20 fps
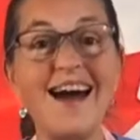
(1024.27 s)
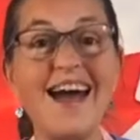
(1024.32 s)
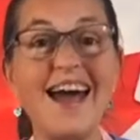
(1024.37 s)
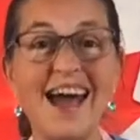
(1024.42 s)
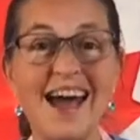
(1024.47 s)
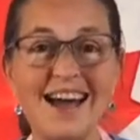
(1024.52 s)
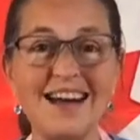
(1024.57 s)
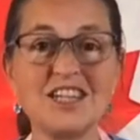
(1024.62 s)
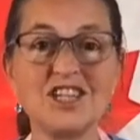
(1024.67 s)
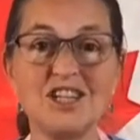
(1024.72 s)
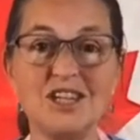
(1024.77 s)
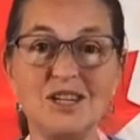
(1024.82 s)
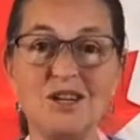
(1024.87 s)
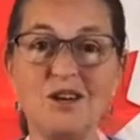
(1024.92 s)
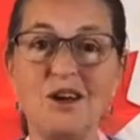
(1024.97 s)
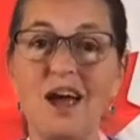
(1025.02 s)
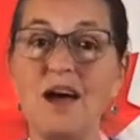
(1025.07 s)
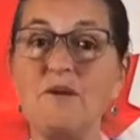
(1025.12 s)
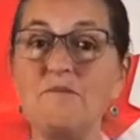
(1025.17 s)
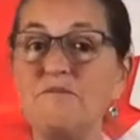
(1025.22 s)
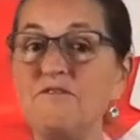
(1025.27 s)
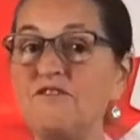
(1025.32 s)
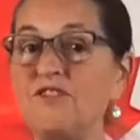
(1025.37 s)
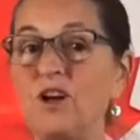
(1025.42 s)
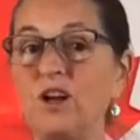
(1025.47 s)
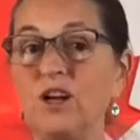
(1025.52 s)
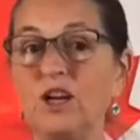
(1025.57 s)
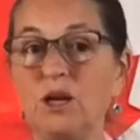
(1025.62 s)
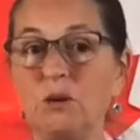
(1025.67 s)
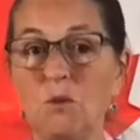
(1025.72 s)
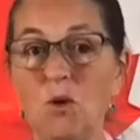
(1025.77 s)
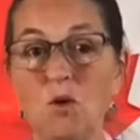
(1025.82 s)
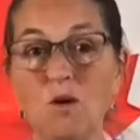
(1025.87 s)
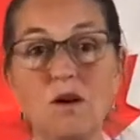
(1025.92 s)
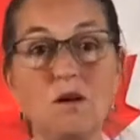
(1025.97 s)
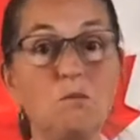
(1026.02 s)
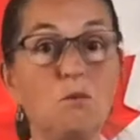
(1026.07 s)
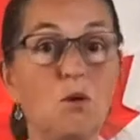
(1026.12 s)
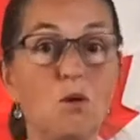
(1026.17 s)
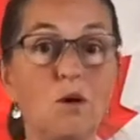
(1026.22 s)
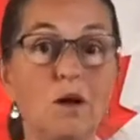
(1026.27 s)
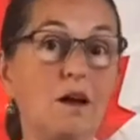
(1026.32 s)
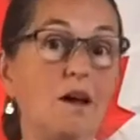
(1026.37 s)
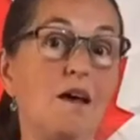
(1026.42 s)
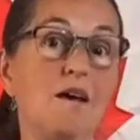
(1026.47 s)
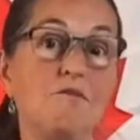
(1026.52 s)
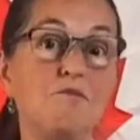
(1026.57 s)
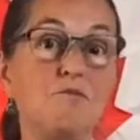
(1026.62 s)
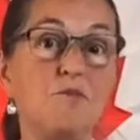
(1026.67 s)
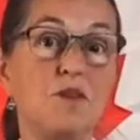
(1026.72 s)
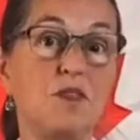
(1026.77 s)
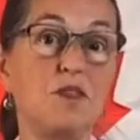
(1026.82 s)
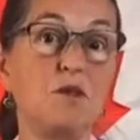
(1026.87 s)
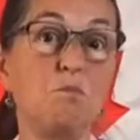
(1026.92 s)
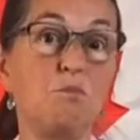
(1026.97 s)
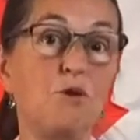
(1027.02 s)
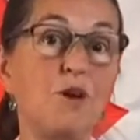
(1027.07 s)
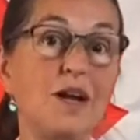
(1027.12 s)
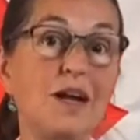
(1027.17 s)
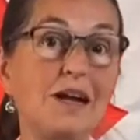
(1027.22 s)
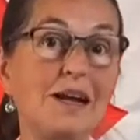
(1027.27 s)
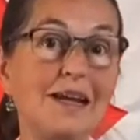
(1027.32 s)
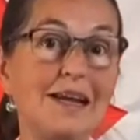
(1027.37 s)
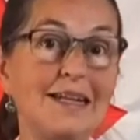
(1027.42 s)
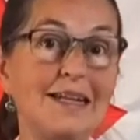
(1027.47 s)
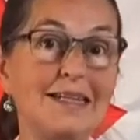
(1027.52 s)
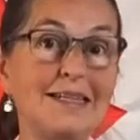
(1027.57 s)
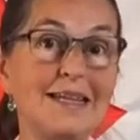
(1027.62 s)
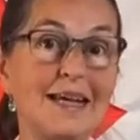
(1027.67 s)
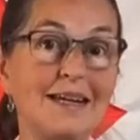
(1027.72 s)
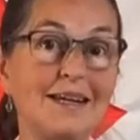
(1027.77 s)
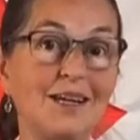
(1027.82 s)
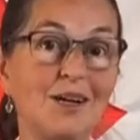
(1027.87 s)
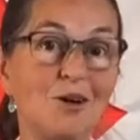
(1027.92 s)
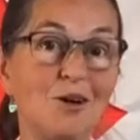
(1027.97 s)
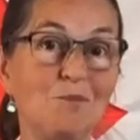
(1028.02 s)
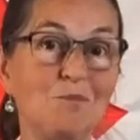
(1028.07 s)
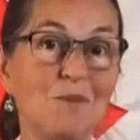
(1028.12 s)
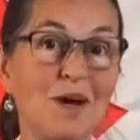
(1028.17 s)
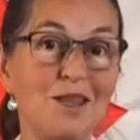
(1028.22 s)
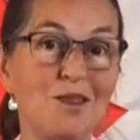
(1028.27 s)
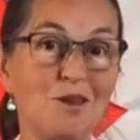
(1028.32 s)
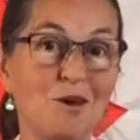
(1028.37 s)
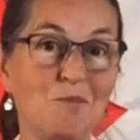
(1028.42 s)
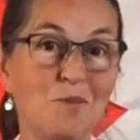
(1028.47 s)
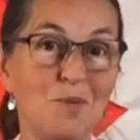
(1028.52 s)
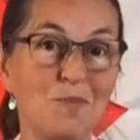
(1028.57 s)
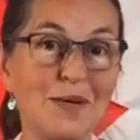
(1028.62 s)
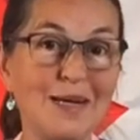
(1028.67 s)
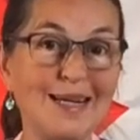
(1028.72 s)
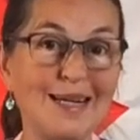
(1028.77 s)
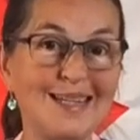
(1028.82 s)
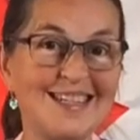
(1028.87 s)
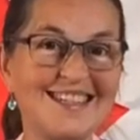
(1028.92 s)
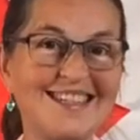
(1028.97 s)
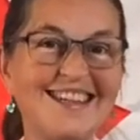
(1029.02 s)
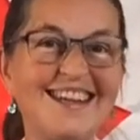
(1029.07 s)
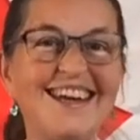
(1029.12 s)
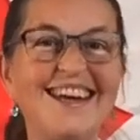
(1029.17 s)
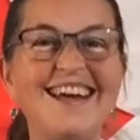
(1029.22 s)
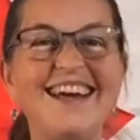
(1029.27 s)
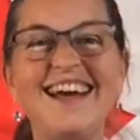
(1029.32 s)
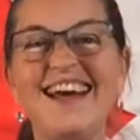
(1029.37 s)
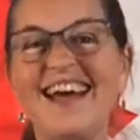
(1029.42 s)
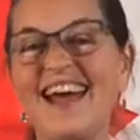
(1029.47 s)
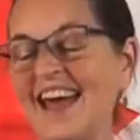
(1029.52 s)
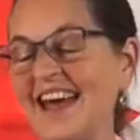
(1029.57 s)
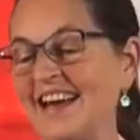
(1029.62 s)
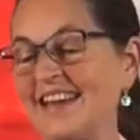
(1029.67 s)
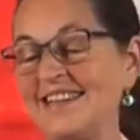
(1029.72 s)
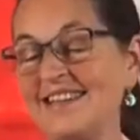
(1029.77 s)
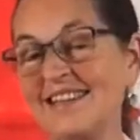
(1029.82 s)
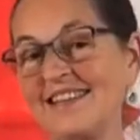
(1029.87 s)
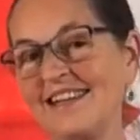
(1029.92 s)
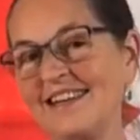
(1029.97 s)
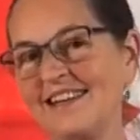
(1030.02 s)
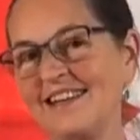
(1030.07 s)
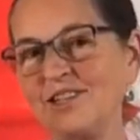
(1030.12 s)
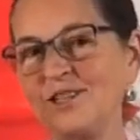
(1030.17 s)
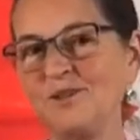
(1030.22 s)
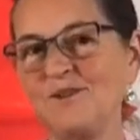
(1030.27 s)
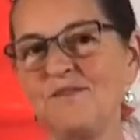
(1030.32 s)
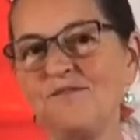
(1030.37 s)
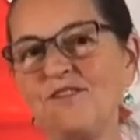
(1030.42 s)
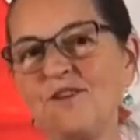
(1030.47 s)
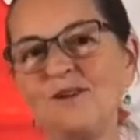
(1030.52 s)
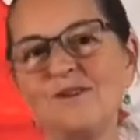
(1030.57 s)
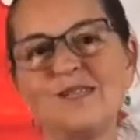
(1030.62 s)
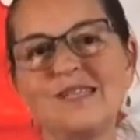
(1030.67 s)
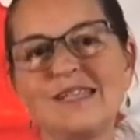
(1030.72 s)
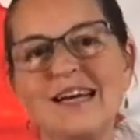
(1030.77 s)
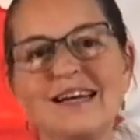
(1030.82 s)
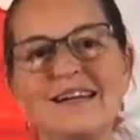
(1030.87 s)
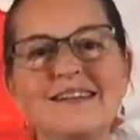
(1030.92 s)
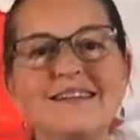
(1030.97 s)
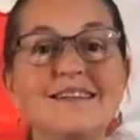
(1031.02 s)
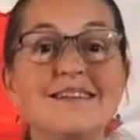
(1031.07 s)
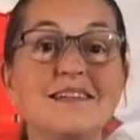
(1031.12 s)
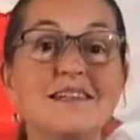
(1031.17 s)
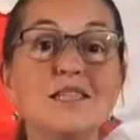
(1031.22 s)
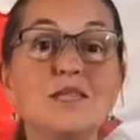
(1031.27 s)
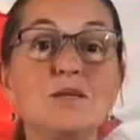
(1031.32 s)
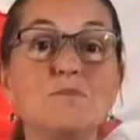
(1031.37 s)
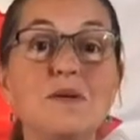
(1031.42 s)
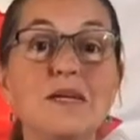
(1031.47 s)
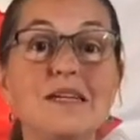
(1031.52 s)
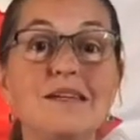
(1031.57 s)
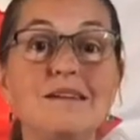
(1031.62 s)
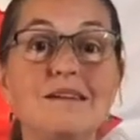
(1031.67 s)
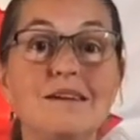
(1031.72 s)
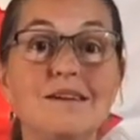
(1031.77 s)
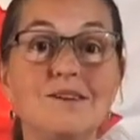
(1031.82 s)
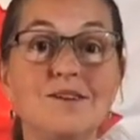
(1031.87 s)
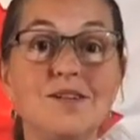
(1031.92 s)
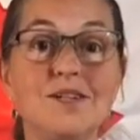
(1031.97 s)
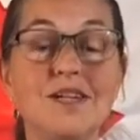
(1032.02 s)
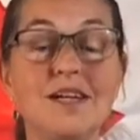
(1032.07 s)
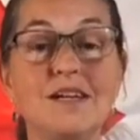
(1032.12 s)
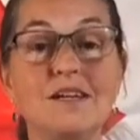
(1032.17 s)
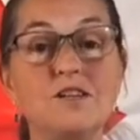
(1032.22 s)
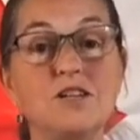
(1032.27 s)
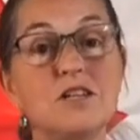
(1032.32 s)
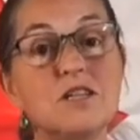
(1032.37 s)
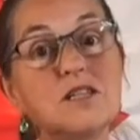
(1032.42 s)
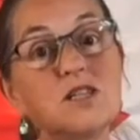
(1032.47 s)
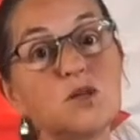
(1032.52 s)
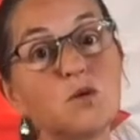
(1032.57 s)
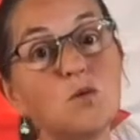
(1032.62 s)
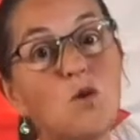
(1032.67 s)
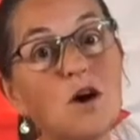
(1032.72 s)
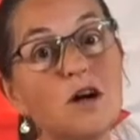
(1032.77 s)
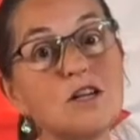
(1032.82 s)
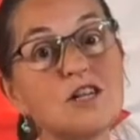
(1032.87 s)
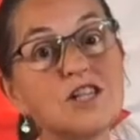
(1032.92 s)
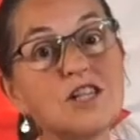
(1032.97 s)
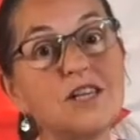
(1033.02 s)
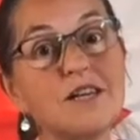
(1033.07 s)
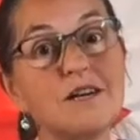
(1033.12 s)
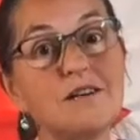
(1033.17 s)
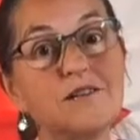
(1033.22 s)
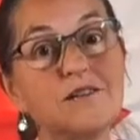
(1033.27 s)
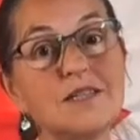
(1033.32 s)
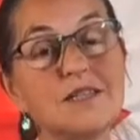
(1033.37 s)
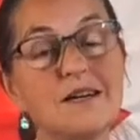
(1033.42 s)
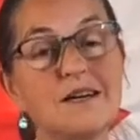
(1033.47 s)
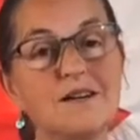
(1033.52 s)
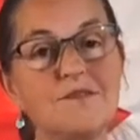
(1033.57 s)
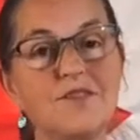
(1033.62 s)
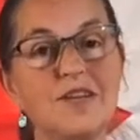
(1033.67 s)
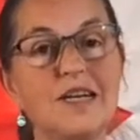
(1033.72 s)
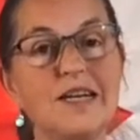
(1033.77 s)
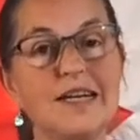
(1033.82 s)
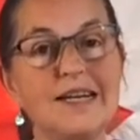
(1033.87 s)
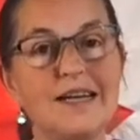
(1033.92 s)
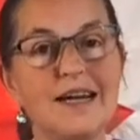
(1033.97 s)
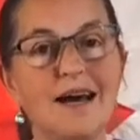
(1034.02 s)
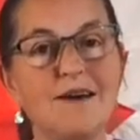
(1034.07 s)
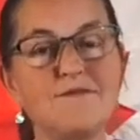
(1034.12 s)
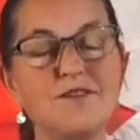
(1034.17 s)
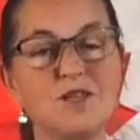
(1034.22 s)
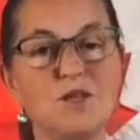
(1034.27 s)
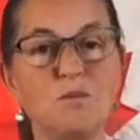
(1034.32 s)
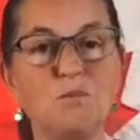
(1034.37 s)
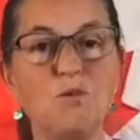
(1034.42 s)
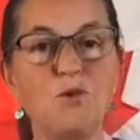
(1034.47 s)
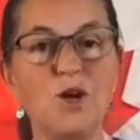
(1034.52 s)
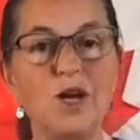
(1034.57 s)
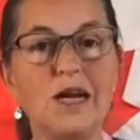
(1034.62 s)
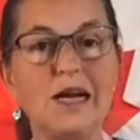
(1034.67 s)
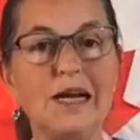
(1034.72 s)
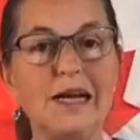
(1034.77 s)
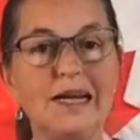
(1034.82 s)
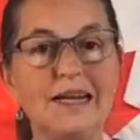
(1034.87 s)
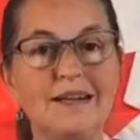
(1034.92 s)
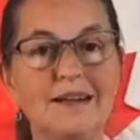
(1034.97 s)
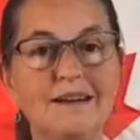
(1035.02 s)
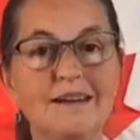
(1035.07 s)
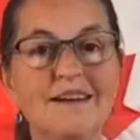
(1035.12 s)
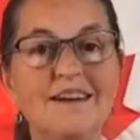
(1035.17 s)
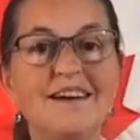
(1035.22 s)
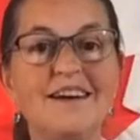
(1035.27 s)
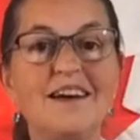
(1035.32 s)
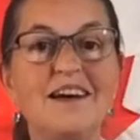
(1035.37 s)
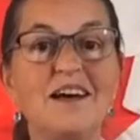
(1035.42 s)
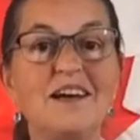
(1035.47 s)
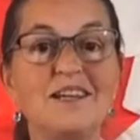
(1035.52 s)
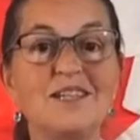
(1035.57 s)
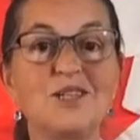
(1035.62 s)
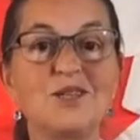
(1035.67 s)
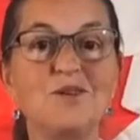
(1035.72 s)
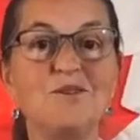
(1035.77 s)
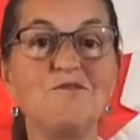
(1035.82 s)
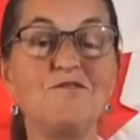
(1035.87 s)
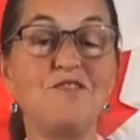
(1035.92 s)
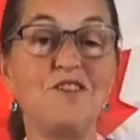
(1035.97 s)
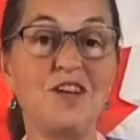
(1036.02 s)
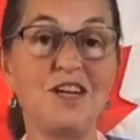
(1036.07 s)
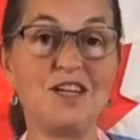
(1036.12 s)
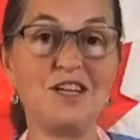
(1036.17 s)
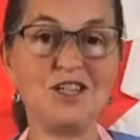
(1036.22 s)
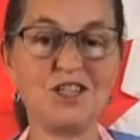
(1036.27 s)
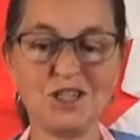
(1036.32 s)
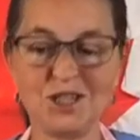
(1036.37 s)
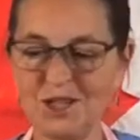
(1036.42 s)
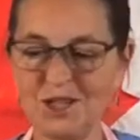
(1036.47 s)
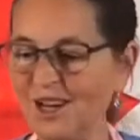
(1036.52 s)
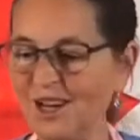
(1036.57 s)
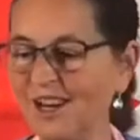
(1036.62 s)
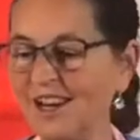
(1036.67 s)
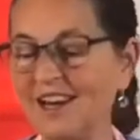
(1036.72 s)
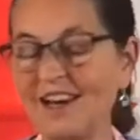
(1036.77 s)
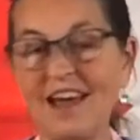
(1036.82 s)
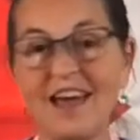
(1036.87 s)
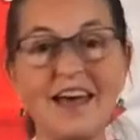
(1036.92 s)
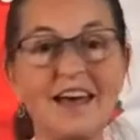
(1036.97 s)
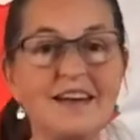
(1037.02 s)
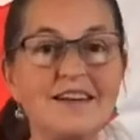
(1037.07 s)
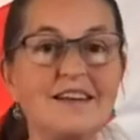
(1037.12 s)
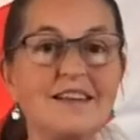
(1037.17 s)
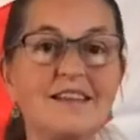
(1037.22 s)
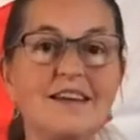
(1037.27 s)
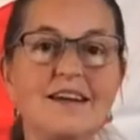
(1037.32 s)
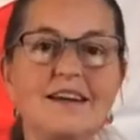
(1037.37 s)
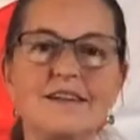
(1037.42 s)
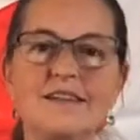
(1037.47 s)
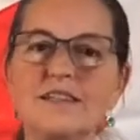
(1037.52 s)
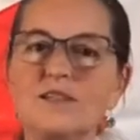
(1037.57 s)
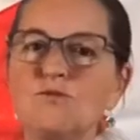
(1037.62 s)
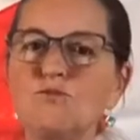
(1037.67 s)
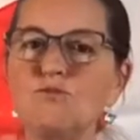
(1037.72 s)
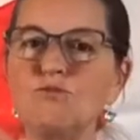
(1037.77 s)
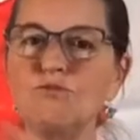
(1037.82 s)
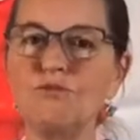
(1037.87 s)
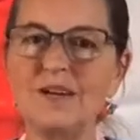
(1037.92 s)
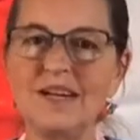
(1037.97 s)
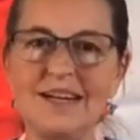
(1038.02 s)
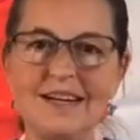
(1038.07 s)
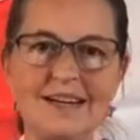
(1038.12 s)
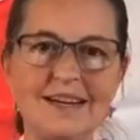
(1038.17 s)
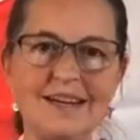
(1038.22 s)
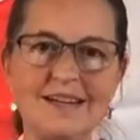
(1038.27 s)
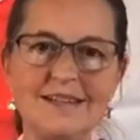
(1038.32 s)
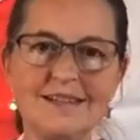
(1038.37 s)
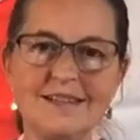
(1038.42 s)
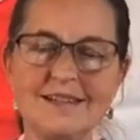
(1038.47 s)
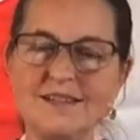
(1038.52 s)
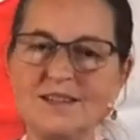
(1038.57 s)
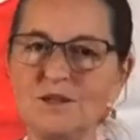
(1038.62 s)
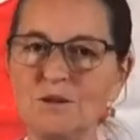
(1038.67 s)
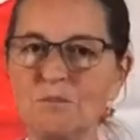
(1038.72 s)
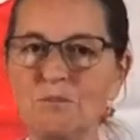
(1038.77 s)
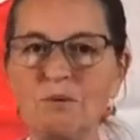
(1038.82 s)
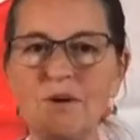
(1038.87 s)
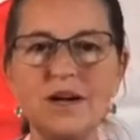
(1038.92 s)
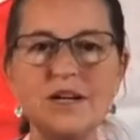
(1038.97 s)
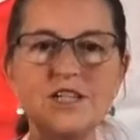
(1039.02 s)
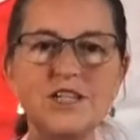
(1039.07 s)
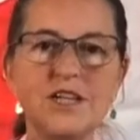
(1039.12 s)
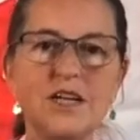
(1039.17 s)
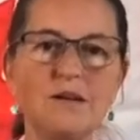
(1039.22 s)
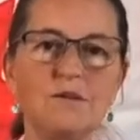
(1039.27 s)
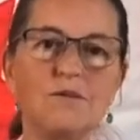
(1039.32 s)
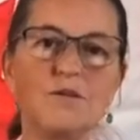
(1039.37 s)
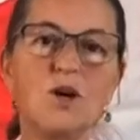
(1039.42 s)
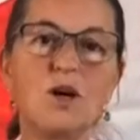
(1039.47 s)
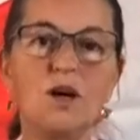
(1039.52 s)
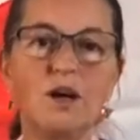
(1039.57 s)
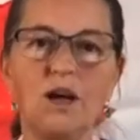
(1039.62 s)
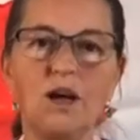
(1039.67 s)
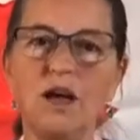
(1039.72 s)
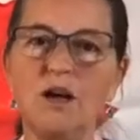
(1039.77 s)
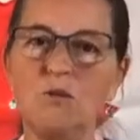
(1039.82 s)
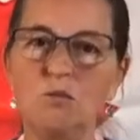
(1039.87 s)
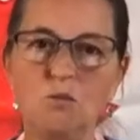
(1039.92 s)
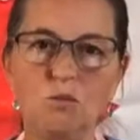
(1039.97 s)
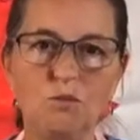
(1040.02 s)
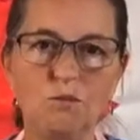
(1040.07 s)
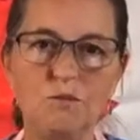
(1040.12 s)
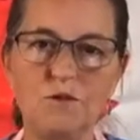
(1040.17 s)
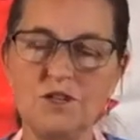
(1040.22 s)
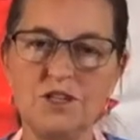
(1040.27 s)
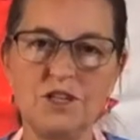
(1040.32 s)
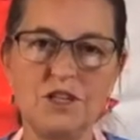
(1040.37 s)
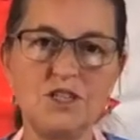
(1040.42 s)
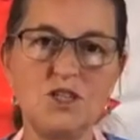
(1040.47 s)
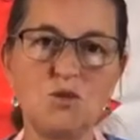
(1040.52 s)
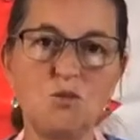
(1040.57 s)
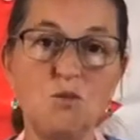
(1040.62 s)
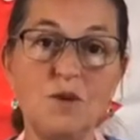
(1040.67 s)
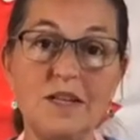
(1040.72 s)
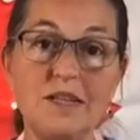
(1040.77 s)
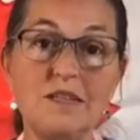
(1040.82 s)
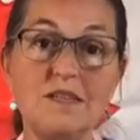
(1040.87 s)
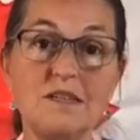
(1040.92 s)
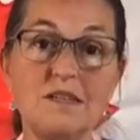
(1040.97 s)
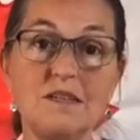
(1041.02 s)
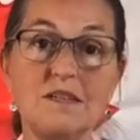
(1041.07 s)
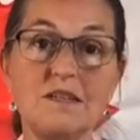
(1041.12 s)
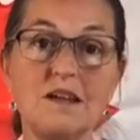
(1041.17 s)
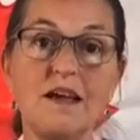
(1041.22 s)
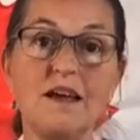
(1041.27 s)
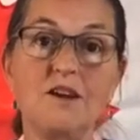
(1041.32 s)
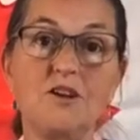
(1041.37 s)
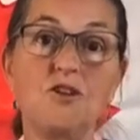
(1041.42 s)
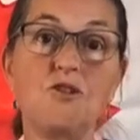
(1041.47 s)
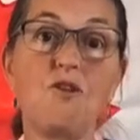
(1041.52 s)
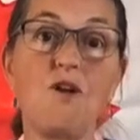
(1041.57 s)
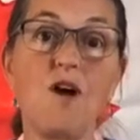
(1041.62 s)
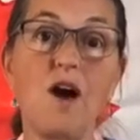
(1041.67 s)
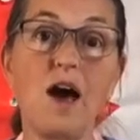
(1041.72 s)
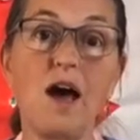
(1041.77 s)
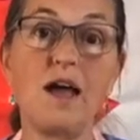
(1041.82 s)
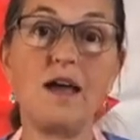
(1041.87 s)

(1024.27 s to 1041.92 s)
actually am falling more and more in love with the pre-clean setting on my Thermomix. And then I do a few seconds at speed 9 or 10 just to wash the underside of the lid after the pre-clean has finished. And then it's really easy to brush out and just rinse it and dry.